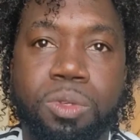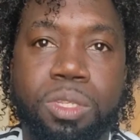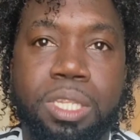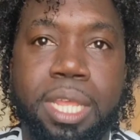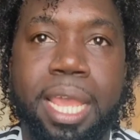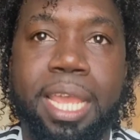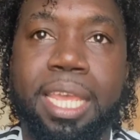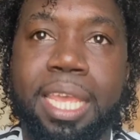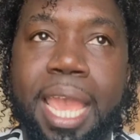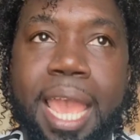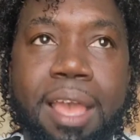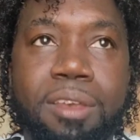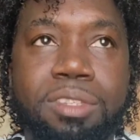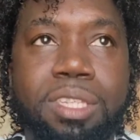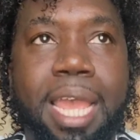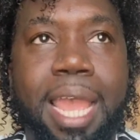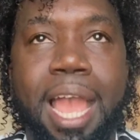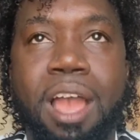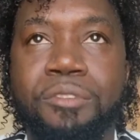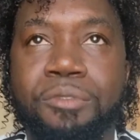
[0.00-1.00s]
She was like, "Yeah." I
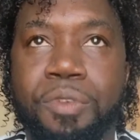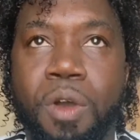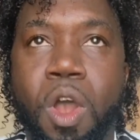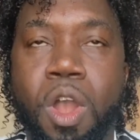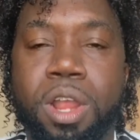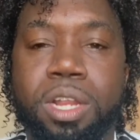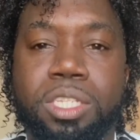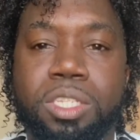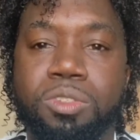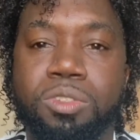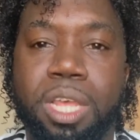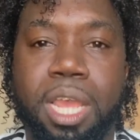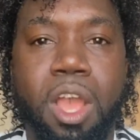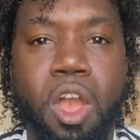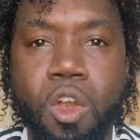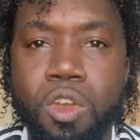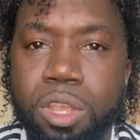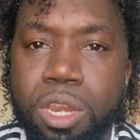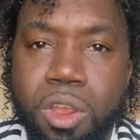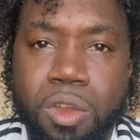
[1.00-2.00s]
was like, "How far?" She was like,
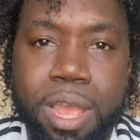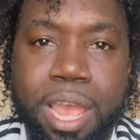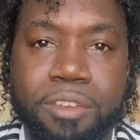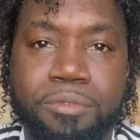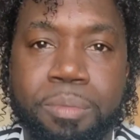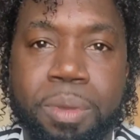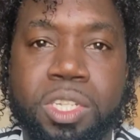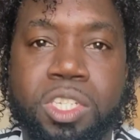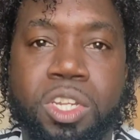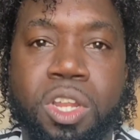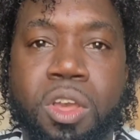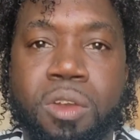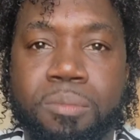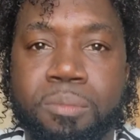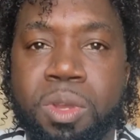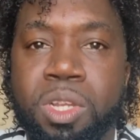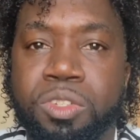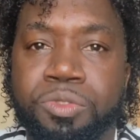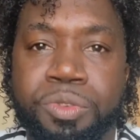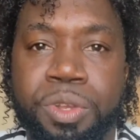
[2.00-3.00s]
"Oh, you don't have much
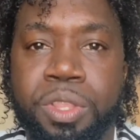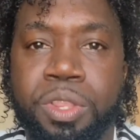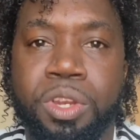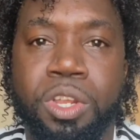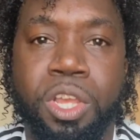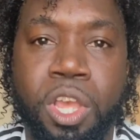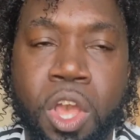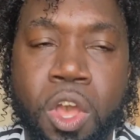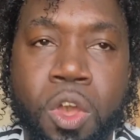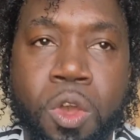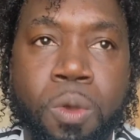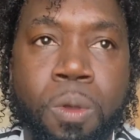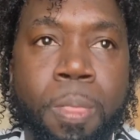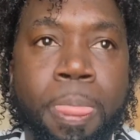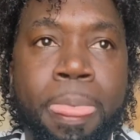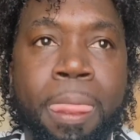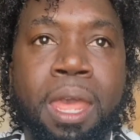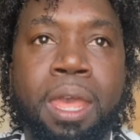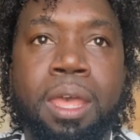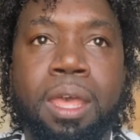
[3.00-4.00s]
much further to
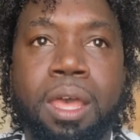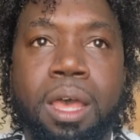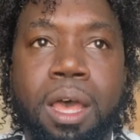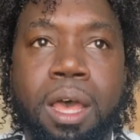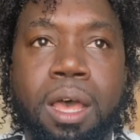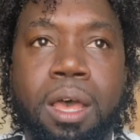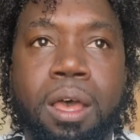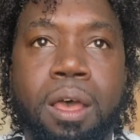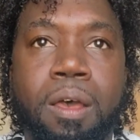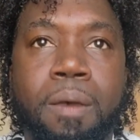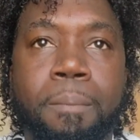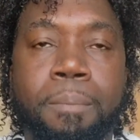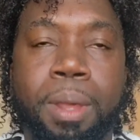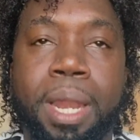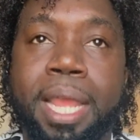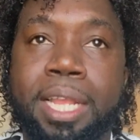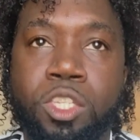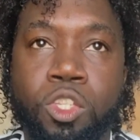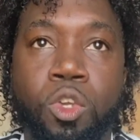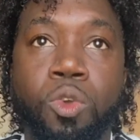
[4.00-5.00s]
go, um,
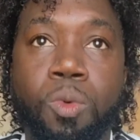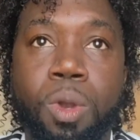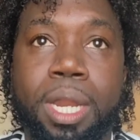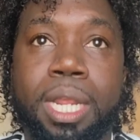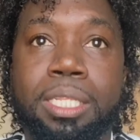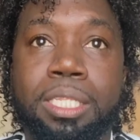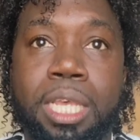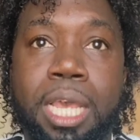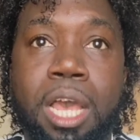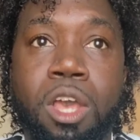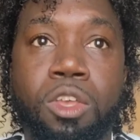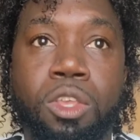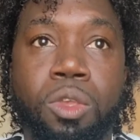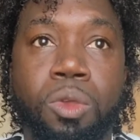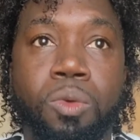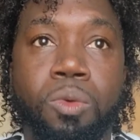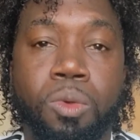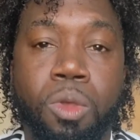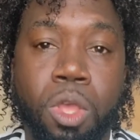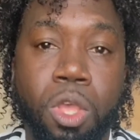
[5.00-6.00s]
but I do want to
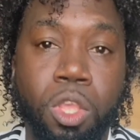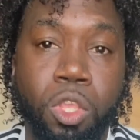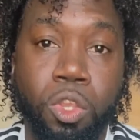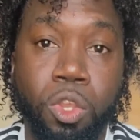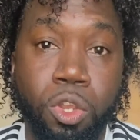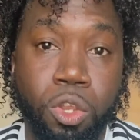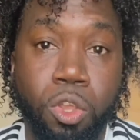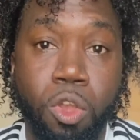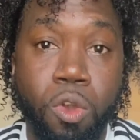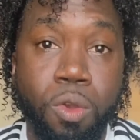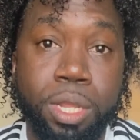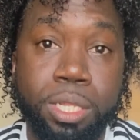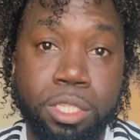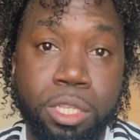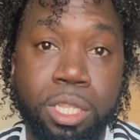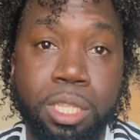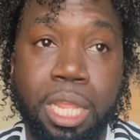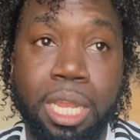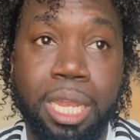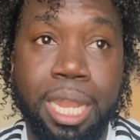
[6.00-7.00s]
tell you, you're
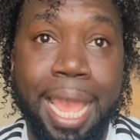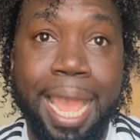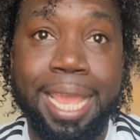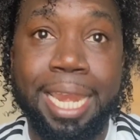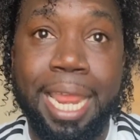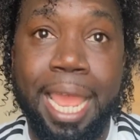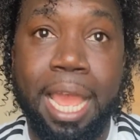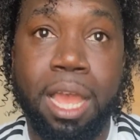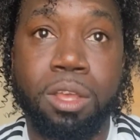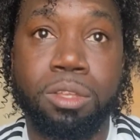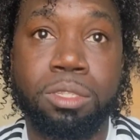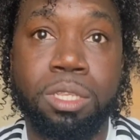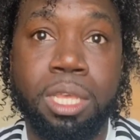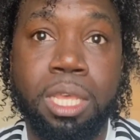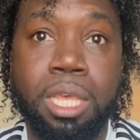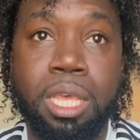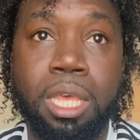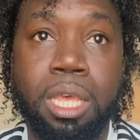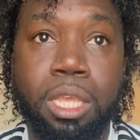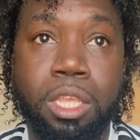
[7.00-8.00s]
going to the lighthouse.
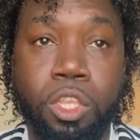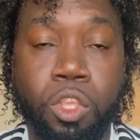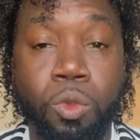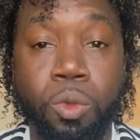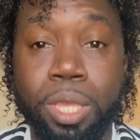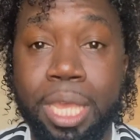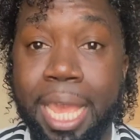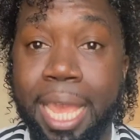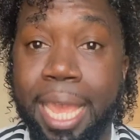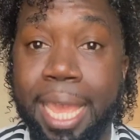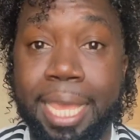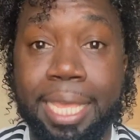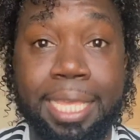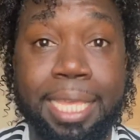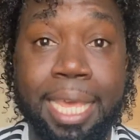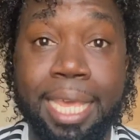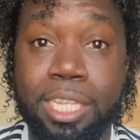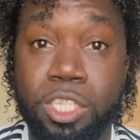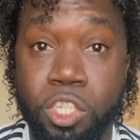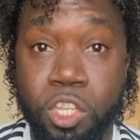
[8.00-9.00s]
You
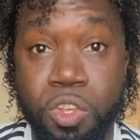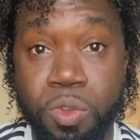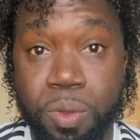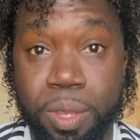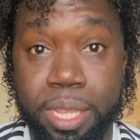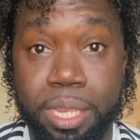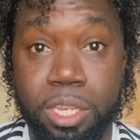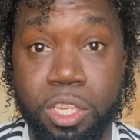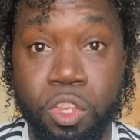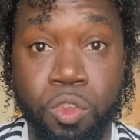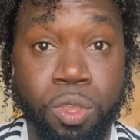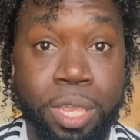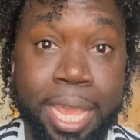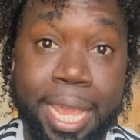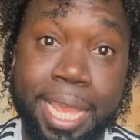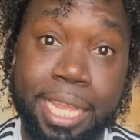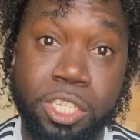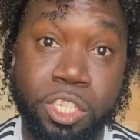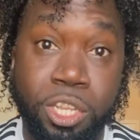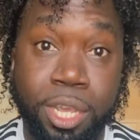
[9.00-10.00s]
can't get to it. You
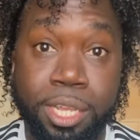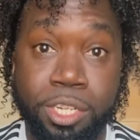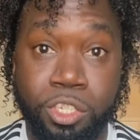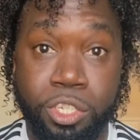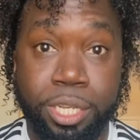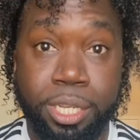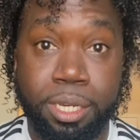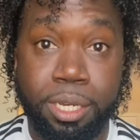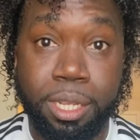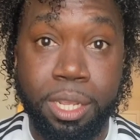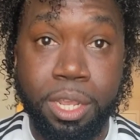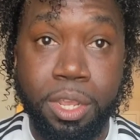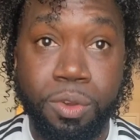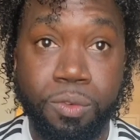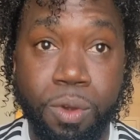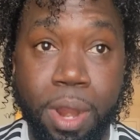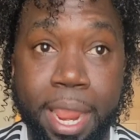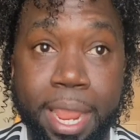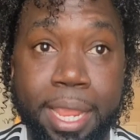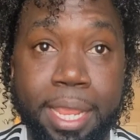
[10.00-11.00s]
can't touch it,
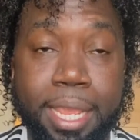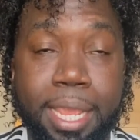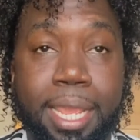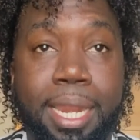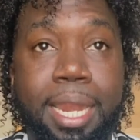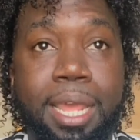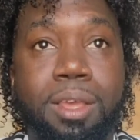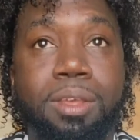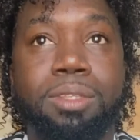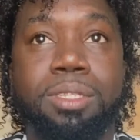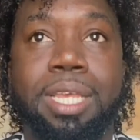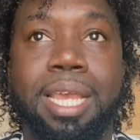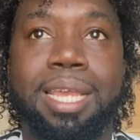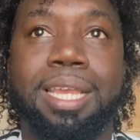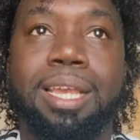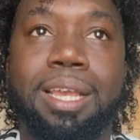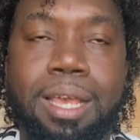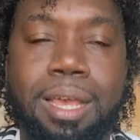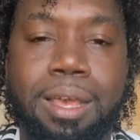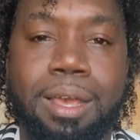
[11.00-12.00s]
right?" And I was
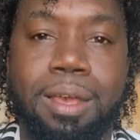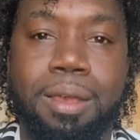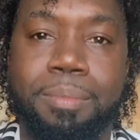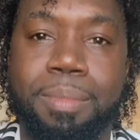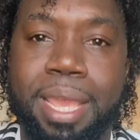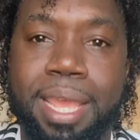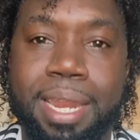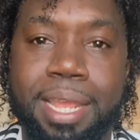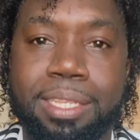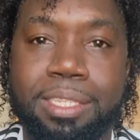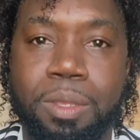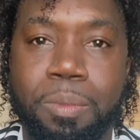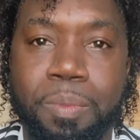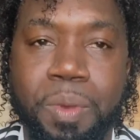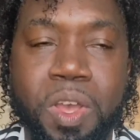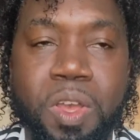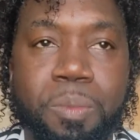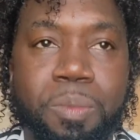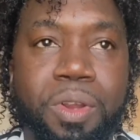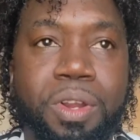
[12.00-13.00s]
like, "Oh man, that's a
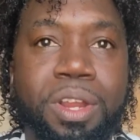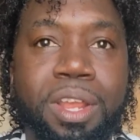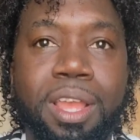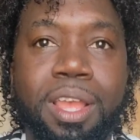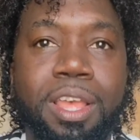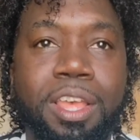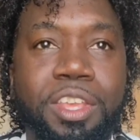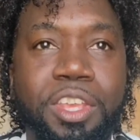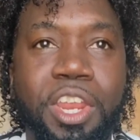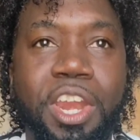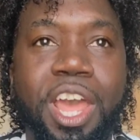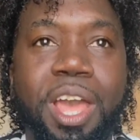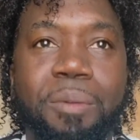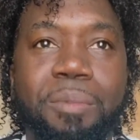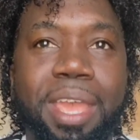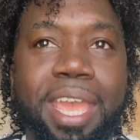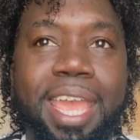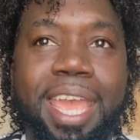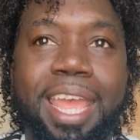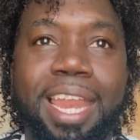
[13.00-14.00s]
bummer." You know
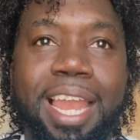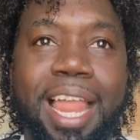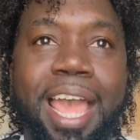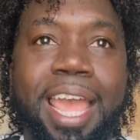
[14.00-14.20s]
what I mean?